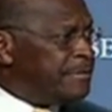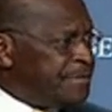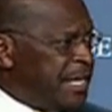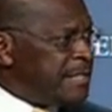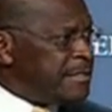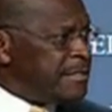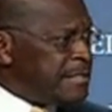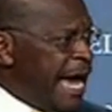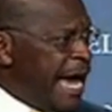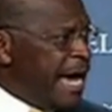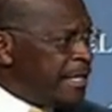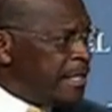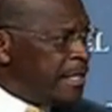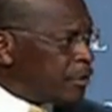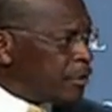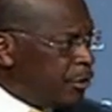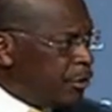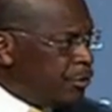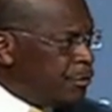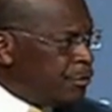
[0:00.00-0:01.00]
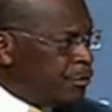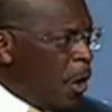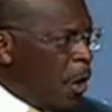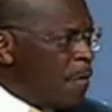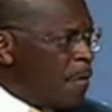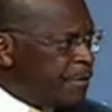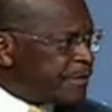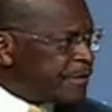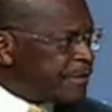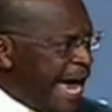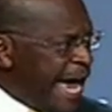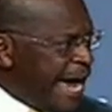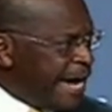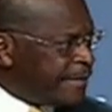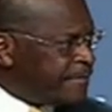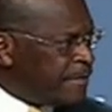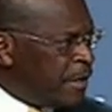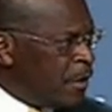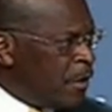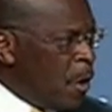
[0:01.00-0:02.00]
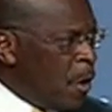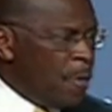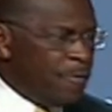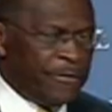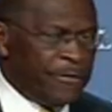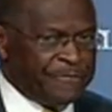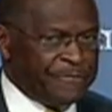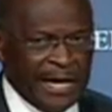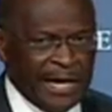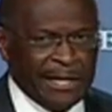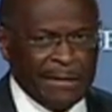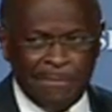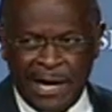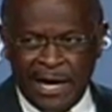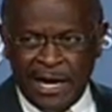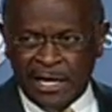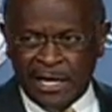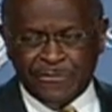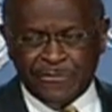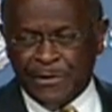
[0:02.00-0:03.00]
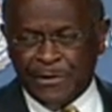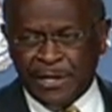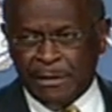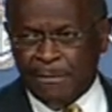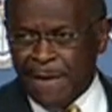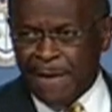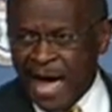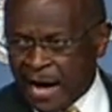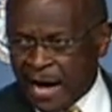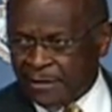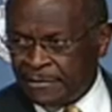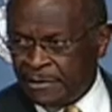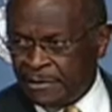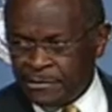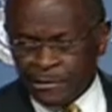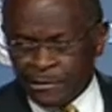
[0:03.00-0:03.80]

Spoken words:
did not include oversight over Fannie Mae and Freddie Mac.